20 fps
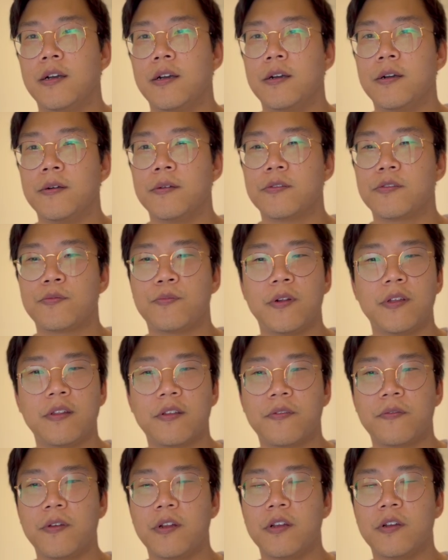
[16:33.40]
spread
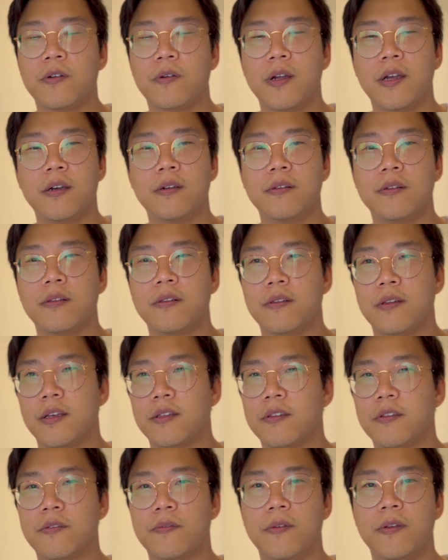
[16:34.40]
this video around,
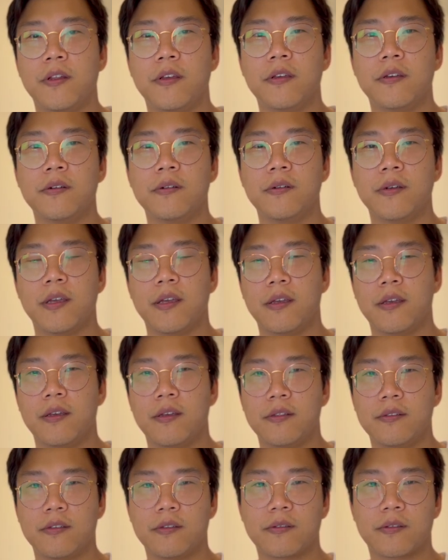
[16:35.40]
like this video,
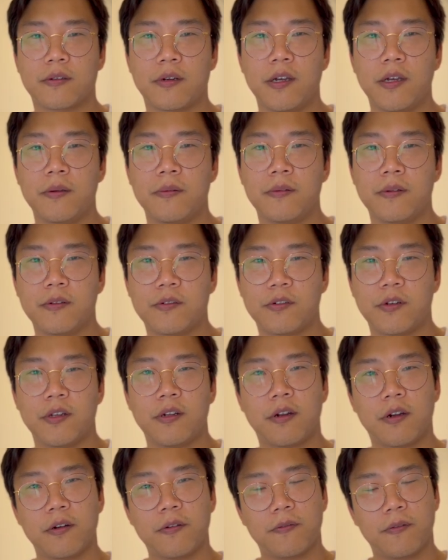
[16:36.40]
and subscribe. Train
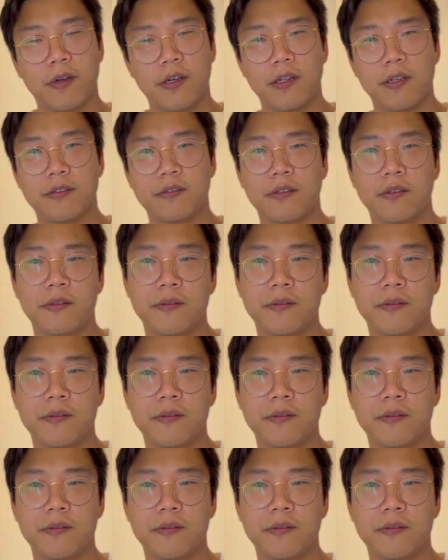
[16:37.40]
hard, fight easy.